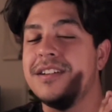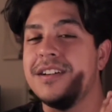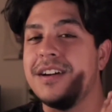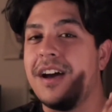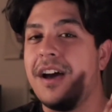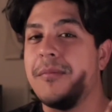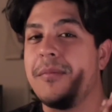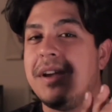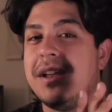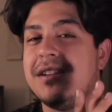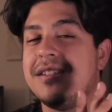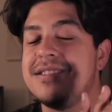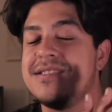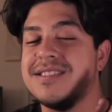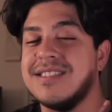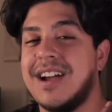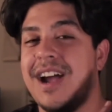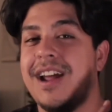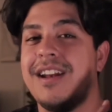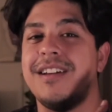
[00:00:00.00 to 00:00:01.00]
I mean, it's
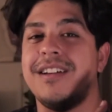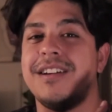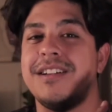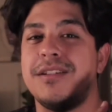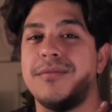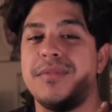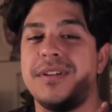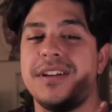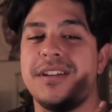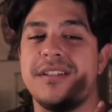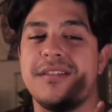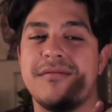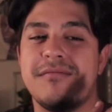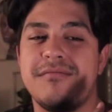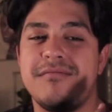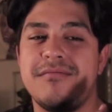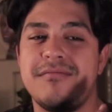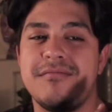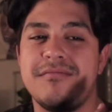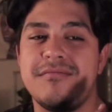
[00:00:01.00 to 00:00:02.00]
kind of gonna be
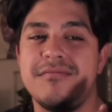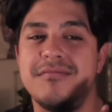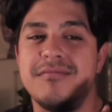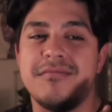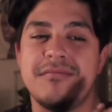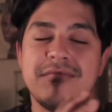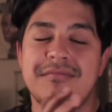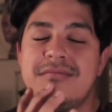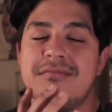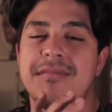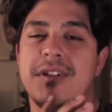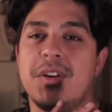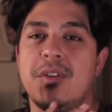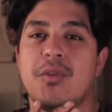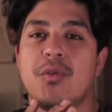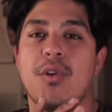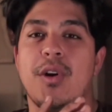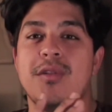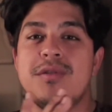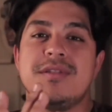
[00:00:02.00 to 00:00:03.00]
a
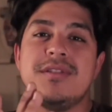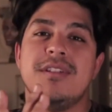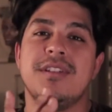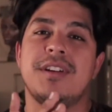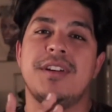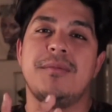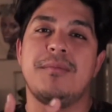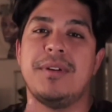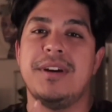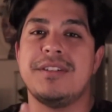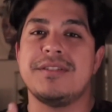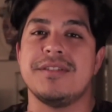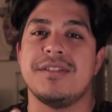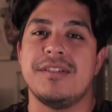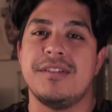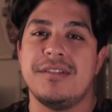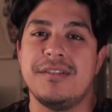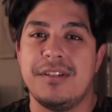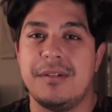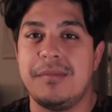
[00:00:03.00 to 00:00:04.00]
gross looking
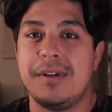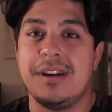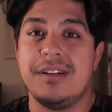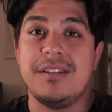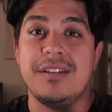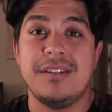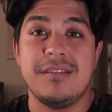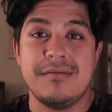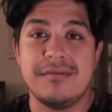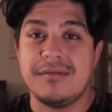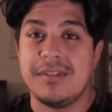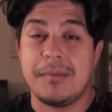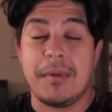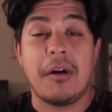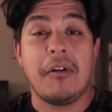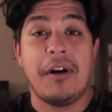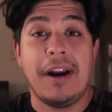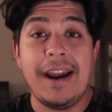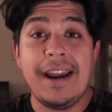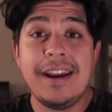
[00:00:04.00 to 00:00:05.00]
picture. I mean, am I
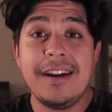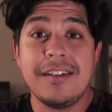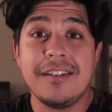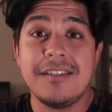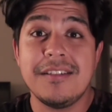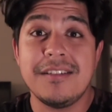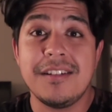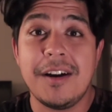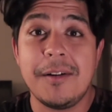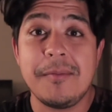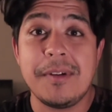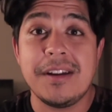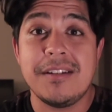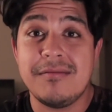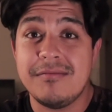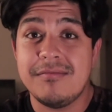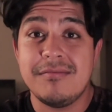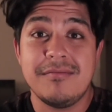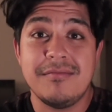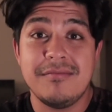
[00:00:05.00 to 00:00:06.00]
right? I
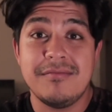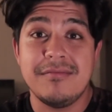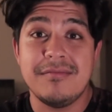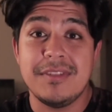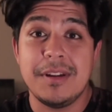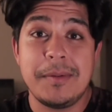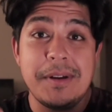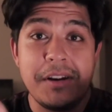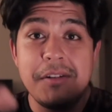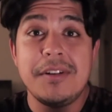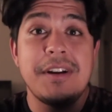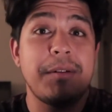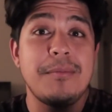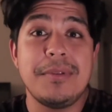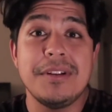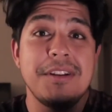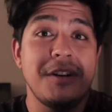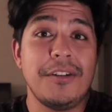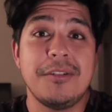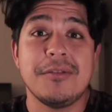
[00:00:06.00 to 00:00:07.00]
mean, let me know down
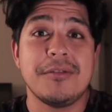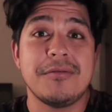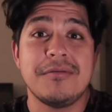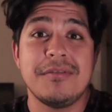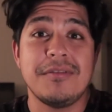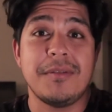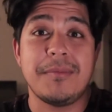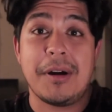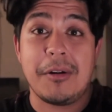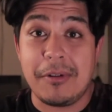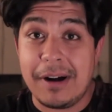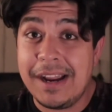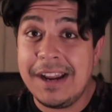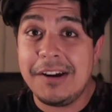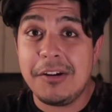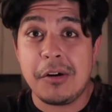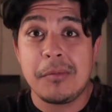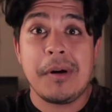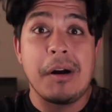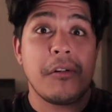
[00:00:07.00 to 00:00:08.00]
below. Am I right
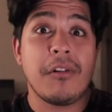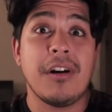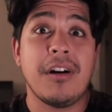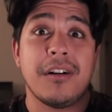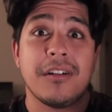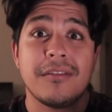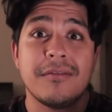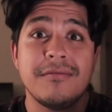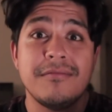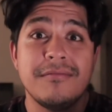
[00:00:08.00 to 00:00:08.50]
or am I wrong?